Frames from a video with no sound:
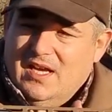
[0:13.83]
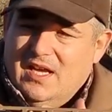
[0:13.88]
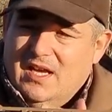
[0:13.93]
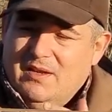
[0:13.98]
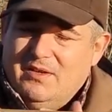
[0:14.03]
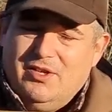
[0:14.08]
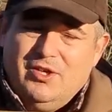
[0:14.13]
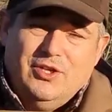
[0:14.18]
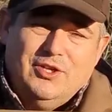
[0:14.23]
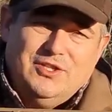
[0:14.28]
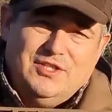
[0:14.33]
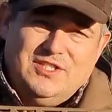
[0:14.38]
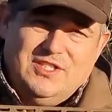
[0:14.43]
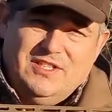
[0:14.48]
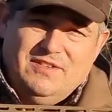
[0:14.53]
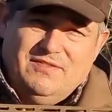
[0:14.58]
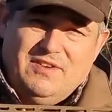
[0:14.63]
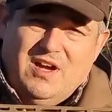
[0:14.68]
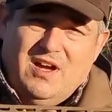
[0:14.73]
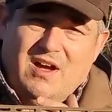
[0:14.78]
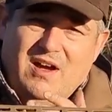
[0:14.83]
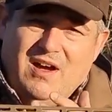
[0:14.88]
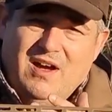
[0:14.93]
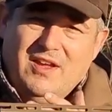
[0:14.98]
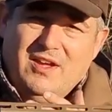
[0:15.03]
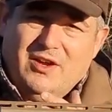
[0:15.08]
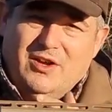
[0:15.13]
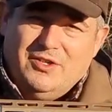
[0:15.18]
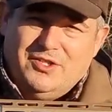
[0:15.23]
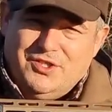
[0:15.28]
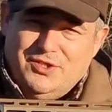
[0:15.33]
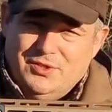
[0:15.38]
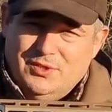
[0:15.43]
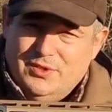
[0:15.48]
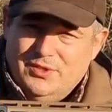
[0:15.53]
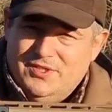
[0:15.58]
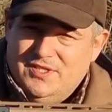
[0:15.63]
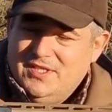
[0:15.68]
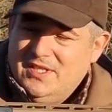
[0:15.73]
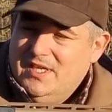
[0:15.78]
uh, courtesy of our IR
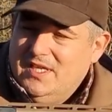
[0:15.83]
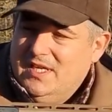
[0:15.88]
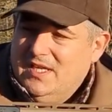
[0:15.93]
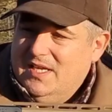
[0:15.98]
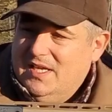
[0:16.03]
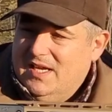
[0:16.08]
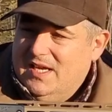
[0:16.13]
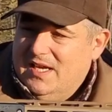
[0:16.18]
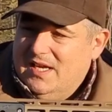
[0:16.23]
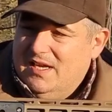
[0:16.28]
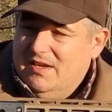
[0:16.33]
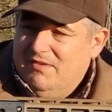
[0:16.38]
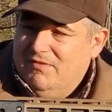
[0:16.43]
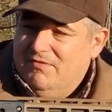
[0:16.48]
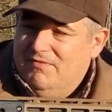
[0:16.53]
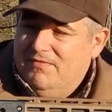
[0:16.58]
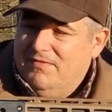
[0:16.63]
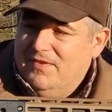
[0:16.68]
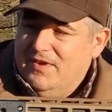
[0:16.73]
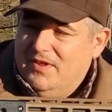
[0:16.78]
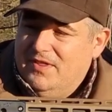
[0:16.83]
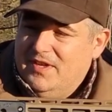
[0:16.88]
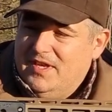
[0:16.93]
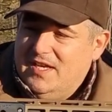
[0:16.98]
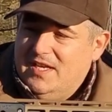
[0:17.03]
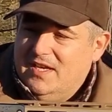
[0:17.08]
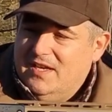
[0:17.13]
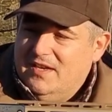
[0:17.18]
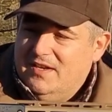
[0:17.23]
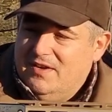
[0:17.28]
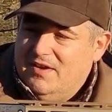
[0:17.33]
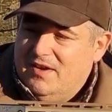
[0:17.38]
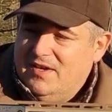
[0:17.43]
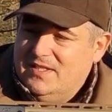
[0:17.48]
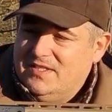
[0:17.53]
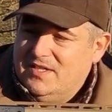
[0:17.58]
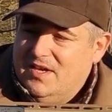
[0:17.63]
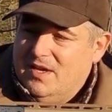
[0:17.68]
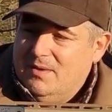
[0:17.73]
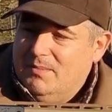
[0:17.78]
source uh, for the uh,
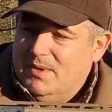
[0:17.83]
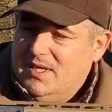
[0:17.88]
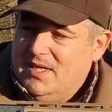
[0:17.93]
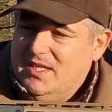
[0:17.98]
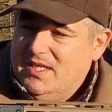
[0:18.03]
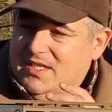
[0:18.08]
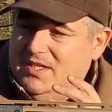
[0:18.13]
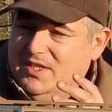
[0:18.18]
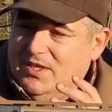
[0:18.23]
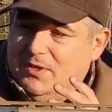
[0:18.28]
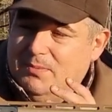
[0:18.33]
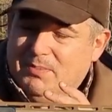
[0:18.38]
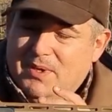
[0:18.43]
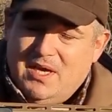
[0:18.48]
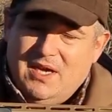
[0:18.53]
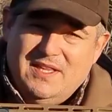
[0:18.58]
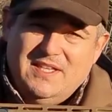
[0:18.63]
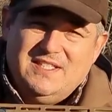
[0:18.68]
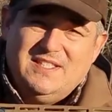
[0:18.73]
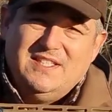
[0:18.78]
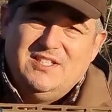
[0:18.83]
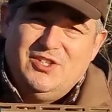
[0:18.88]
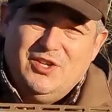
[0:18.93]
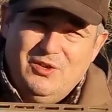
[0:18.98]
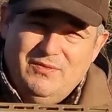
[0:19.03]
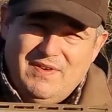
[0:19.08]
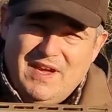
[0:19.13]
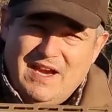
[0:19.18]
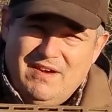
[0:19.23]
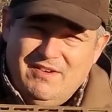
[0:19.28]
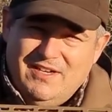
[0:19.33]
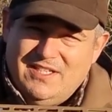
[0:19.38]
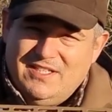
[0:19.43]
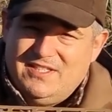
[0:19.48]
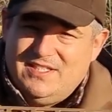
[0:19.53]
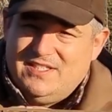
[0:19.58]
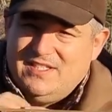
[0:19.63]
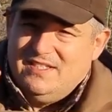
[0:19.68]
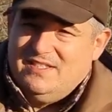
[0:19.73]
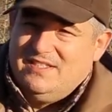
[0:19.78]
night time. You can buy this in two
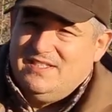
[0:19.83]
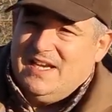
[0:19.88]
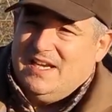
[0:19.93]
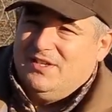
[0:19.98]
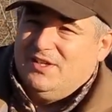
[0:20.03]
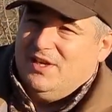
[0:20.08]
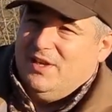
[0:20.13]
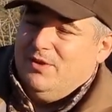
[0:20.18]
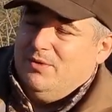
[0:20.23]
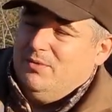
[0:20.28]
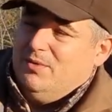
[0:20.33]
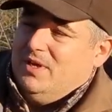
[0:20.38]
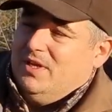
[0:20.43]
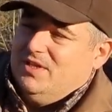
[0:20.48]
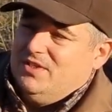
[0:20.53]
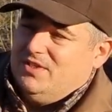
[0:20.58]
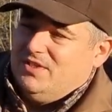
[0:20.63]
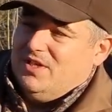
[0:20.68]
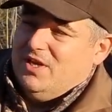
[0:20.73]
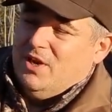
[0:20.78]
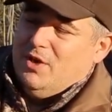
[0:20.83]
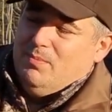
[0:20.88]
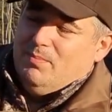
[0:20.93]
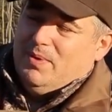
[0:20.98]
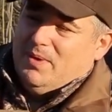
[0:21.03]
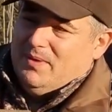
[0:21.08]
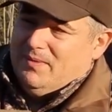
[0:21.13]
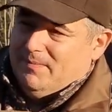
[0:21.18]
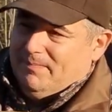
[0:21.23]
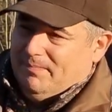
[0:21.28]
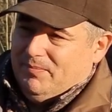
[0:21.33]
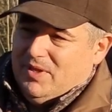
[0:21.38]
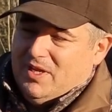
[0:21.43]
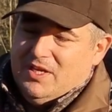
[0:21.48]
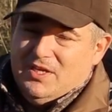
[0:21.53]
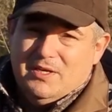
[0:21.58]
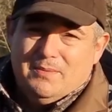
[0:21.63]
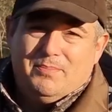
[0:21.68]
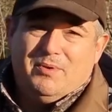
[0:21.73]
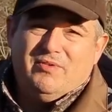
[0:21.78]
variants, standalone scope,
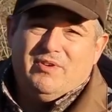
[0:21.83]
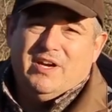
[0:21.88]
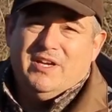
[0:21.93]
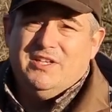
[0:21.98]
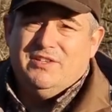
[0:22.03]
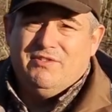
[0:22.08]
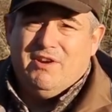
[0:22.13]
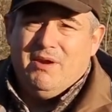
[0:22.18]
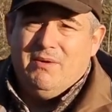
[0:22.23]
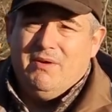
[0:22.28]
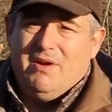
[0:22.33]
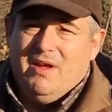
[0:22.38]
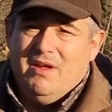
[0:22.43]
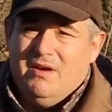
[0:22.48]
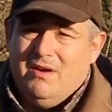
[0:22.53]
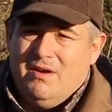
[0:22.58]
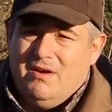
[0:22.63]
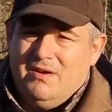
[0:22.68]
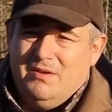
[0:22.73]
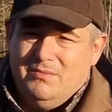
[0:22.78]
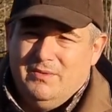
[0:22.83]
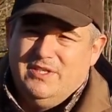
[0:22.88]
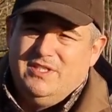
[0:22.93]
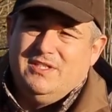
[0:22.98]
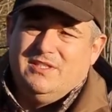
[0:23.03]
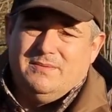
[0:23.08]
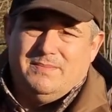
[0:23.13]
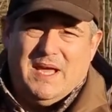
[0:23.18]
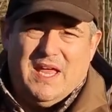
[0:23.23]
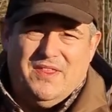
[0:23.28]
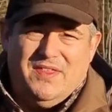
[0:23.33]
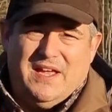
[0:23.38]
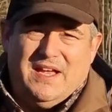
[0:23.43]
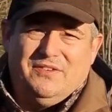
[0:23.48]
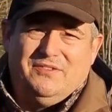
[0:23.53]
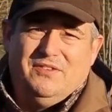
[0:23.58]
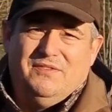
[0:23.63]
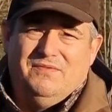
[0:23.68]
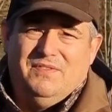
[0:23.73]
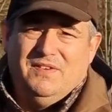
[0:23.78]
and you provide your own IR, which is about
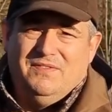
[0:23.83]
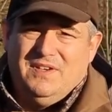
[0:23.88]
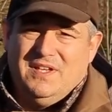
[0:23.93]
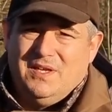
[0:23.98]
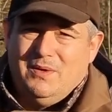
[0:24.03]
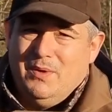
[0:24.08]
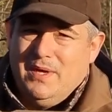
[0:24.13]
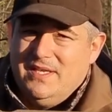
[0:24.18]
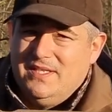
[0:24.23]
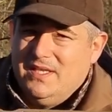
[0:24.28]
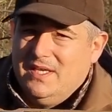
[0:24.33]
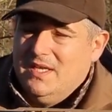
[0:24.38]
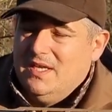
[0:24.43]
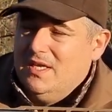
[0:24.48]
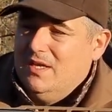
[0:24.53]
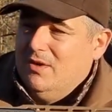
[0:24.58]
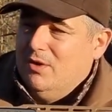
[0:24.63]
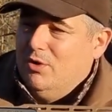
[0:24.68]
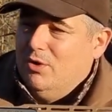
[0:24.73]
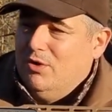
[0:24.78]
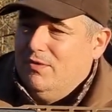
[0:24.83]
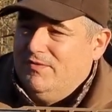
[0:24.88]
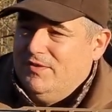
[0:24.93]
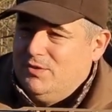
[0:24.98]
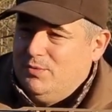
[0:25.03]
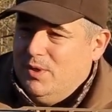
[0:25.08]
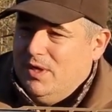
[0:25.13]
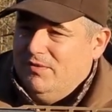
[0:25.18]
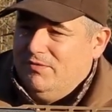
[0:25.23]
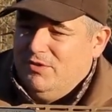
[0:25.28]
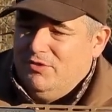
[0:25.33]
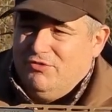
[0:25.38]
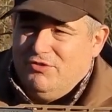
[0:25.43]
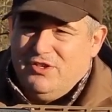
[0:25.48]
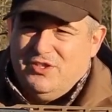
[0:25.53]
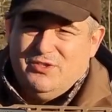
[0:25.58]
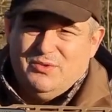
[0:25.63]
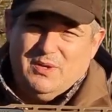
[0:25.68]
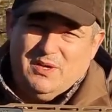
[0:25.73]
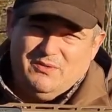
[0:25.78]
1,050 quid, or for
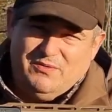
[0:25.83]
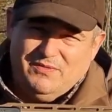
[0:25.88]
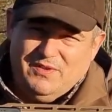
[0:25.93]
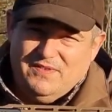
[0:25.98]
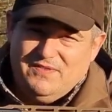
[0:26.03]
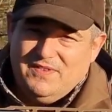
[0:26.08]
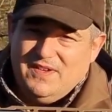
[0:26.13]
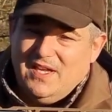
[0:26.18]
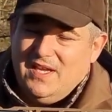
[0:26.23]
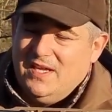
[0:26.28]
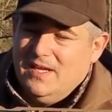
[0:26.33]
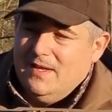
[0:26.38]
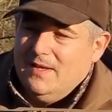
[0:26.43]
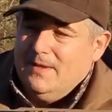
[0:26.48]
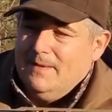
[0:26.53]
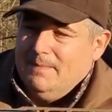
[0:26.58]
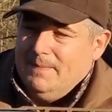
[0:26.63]
1200, 1250